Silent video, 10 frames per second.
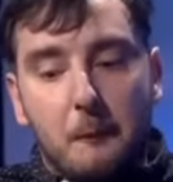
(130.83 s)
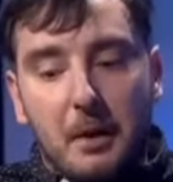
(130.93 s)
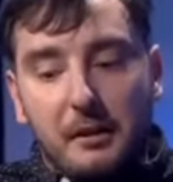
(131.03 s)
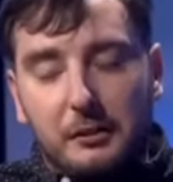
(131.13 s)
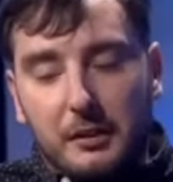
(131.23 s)

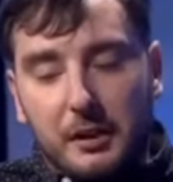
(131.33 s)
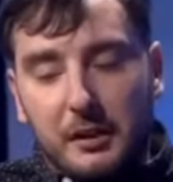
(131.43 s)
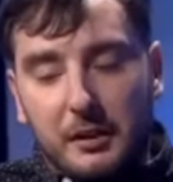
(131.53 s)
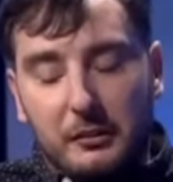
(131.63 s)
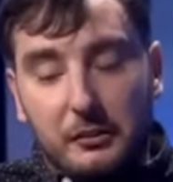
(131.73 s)

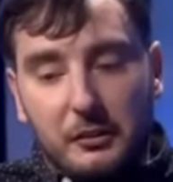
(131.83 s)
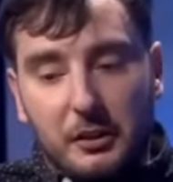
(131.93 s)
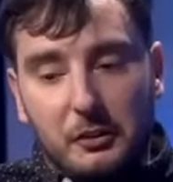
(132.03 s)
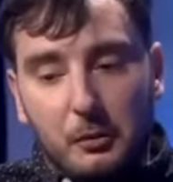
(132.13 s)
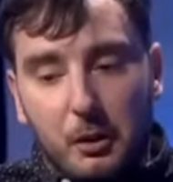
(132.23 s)
Basically,
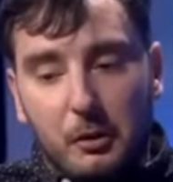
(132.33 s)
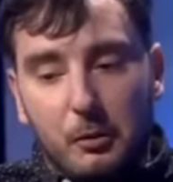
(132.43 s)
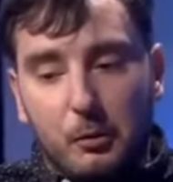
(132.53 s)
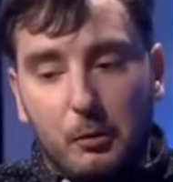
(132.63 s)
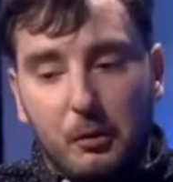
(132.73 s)
it's quite
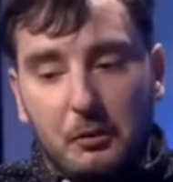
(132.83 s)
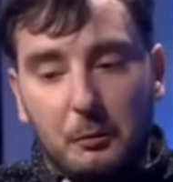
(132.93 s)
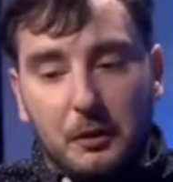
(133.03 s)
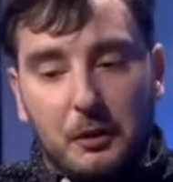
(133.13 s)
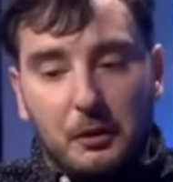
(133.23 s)
awkward
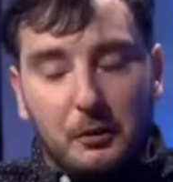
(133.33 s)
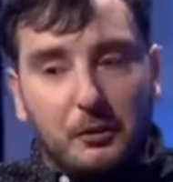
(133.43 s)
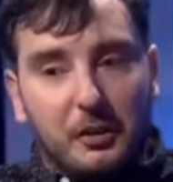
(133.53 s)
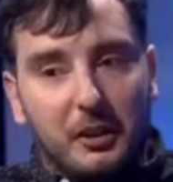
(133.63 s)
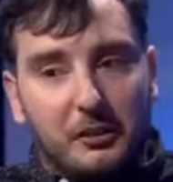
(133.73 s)

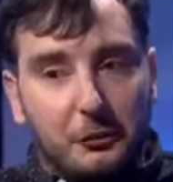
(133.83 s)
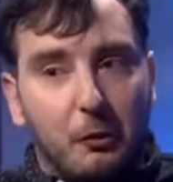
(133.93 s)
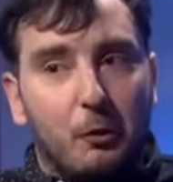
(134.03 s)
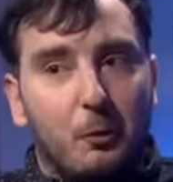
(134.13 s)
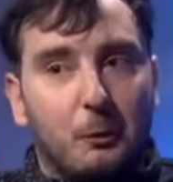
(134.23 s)
because it's
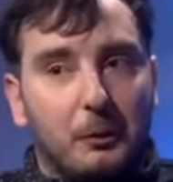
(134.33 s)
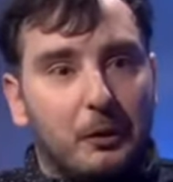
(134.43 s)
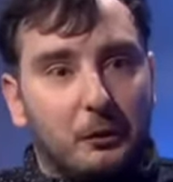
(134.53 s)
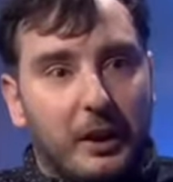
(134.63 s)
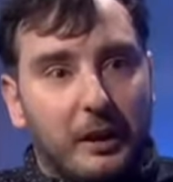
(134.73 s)
not awkward
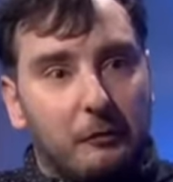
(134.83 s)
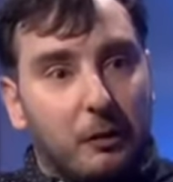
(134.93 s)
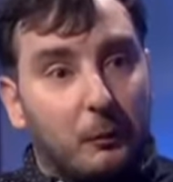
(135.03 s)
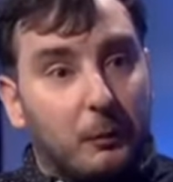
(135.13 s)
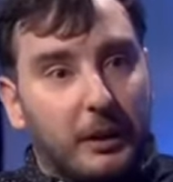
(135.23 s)
because I have
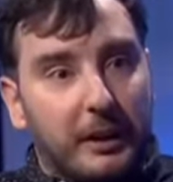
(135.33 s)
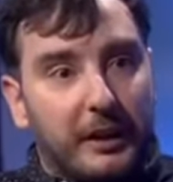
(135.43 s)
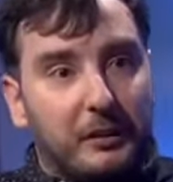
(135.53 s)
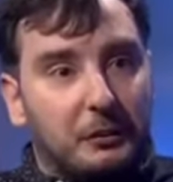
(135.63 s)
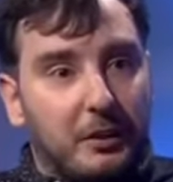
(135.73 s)
like
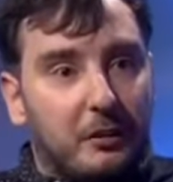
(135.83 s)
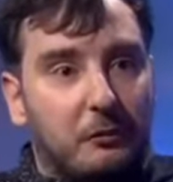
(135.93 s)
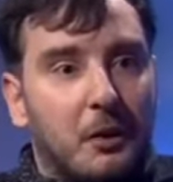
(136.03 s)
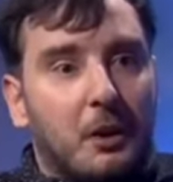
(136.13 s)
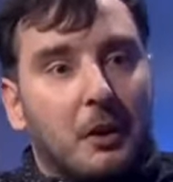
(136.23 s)
PAs and I
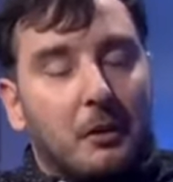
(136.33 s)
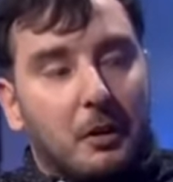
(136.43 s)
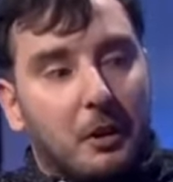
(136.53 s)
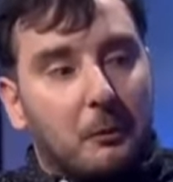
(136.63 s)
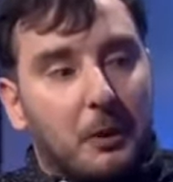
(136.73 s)

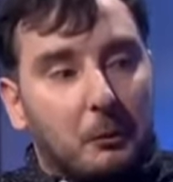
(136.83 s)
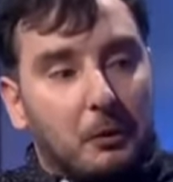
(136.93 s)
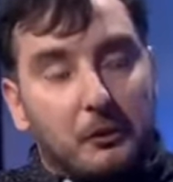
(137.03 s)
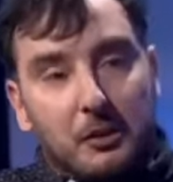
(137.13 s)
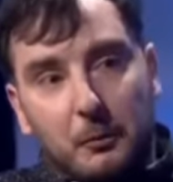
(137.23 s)
have people
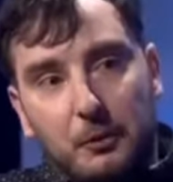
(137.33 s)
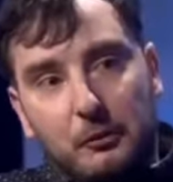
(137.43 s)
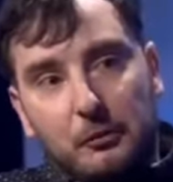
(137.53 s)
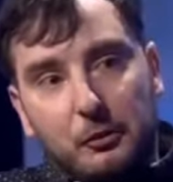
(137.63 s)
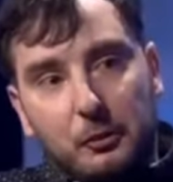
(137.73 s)
like Tim that
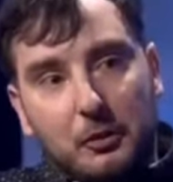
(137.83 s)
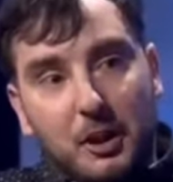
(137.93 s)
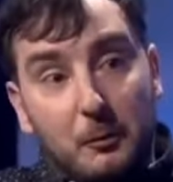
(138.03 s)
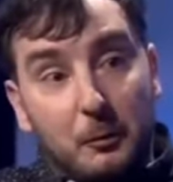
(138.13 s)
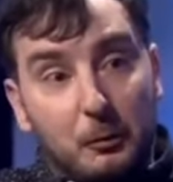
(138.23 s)
have sort of
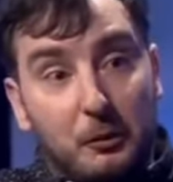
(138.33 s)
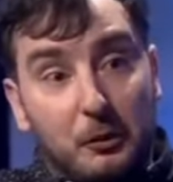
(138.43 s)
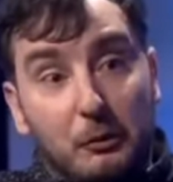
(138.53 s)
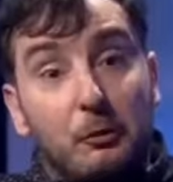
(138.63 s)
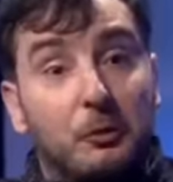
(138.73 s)
come on board
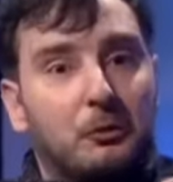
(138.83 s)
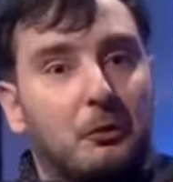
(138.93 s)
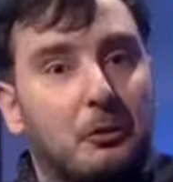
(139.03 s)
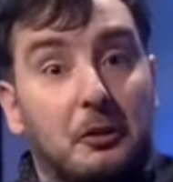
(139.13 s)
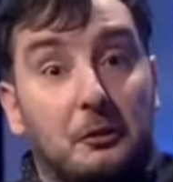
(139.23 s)
and gone, "Oh, your
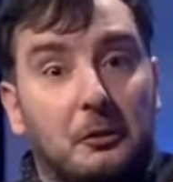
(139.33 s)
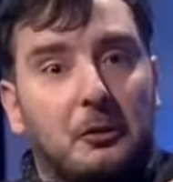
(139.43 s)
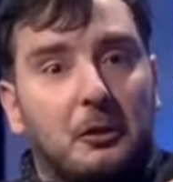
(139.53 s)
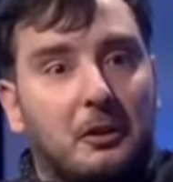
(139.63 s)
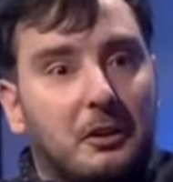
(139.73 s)
songwriting's really
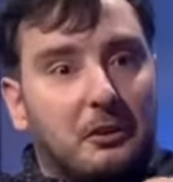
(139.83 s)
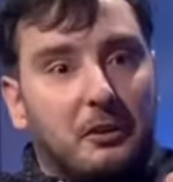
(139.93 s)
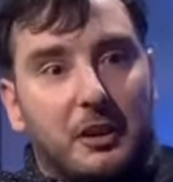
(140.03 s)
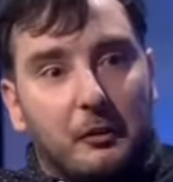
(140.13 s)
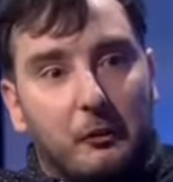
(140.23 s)
good. Can
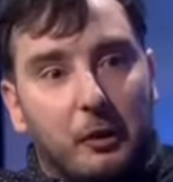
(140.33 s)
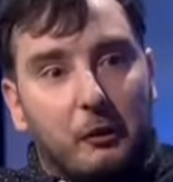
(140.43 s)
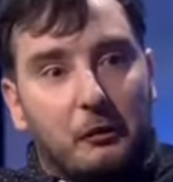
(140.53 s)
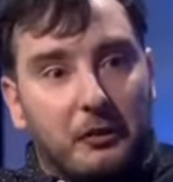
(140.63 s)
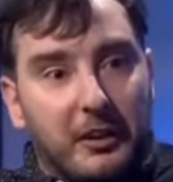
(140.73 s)
I get
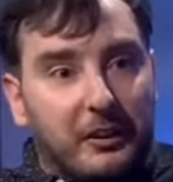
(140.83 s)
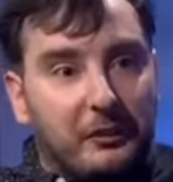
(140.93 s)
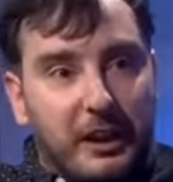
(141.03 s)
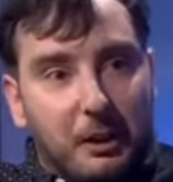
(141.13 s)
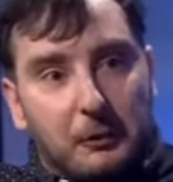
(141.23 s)
involved?" And they
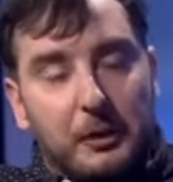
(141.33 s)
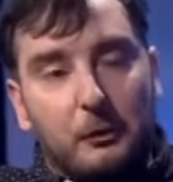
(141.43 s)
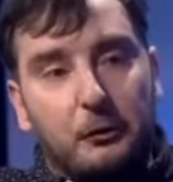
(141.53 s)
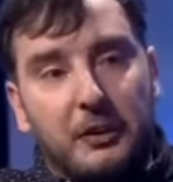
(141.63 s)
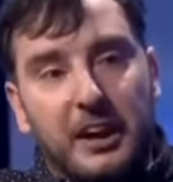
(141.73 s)
help me get
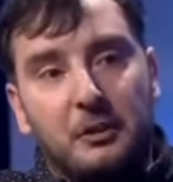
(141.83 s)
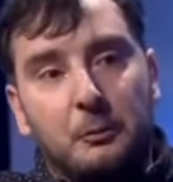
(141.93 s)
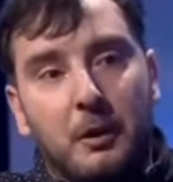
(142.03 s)
on stage.